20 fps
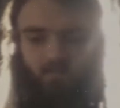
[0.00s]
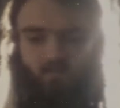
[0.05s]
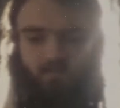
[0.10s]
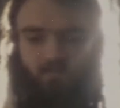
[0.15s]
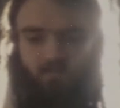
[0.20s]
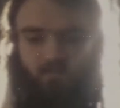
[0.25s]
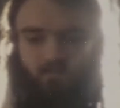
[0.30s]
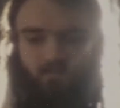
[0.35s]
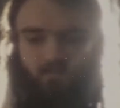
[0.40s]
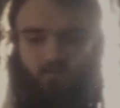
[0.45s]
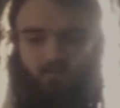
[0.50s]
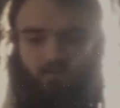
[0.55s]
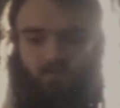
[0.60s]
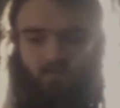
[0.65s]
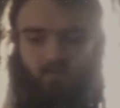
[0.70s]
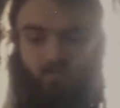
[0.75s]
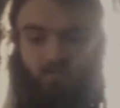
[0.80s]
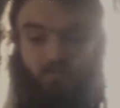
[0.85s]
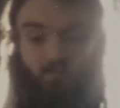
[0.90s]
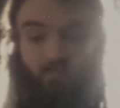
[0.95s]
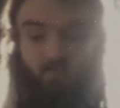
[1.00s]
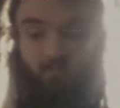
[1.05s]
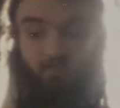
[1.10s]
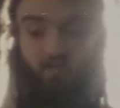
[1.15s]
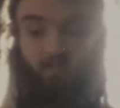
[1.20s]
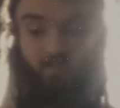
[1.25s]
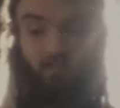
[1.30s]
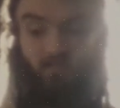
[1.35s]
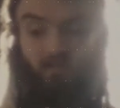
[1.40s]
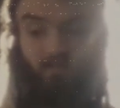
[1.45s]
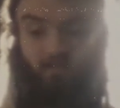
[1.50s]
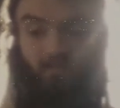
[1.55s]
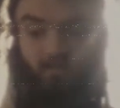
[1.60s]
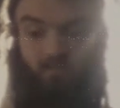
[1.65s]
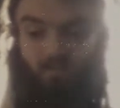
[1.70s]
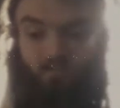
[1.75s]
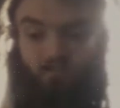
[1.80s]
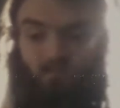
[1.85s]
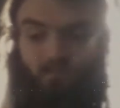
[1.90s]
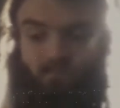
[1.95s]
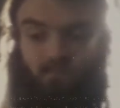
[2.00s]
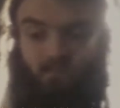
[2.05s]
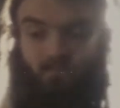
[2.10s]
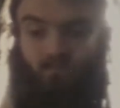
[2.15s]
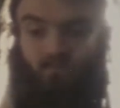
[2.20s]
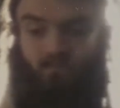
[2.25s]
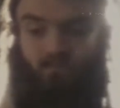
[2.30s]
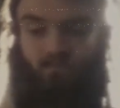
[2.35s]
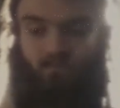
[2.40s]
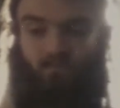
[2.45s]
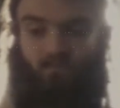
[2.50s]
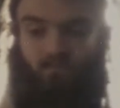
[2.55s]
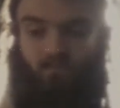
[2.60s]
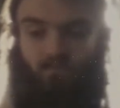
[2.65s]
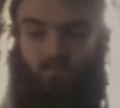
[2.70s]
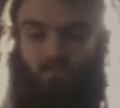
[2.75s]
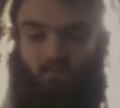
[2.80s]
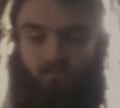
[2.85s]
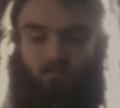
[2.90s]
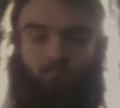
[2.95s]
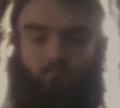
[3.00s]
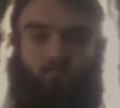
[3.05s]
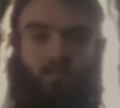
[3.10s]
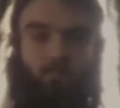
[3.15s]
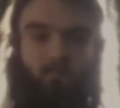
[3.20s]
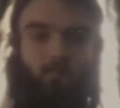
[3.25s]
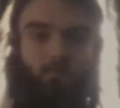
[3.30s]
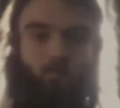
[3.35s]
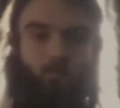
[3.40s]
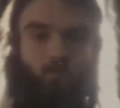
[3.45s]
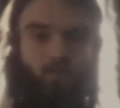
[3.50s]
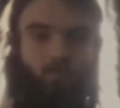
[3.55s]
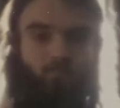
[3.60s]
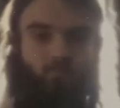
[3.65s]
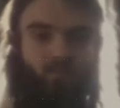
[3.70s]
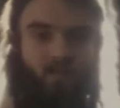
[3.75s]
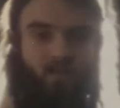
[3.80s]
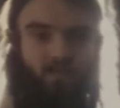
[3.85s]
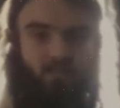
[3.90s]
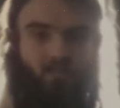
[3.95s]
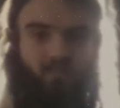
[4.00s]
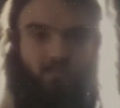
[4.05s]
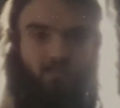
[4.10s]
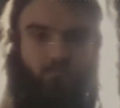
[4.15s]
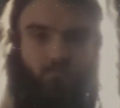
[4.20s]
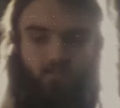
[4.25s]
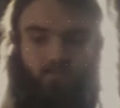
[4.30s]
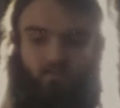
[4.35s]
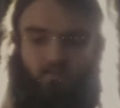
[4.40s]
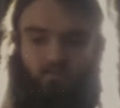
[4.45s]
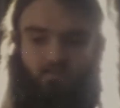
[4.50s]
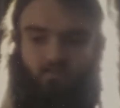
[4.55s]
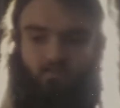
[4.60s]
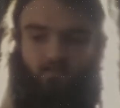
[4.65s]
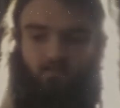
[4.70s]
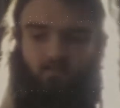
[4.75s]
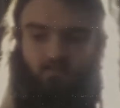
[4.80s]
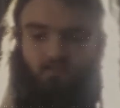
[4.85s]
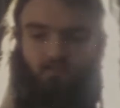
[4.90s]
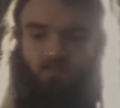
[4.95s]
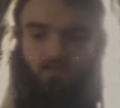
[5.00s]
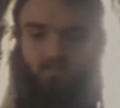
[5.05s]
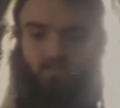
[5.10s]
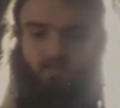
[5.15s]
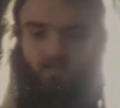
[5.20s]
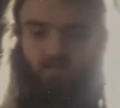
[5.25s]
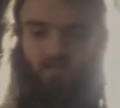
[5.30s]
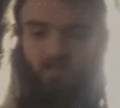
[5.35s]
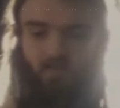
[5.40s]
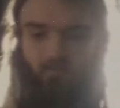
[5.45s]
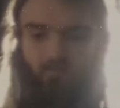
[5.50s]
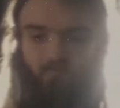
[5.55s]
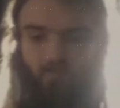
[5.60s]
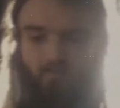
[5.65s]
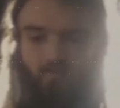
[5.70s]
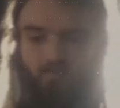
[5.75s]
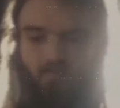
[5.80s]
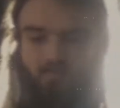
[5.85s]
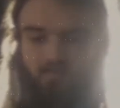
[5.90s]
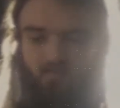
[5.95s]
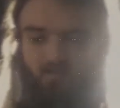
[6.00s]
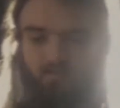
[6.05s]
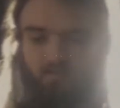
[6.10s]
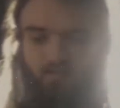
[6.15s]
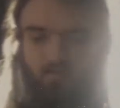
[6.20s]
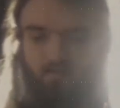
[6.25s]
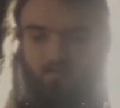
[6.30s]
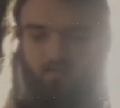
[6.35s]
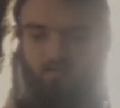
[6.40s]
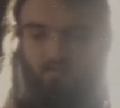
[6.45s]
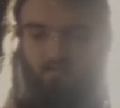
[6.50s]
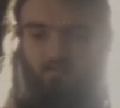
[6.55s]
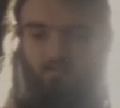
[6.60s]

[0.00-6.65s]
front of us and extremely clear. Maybe we'll come back here in years to come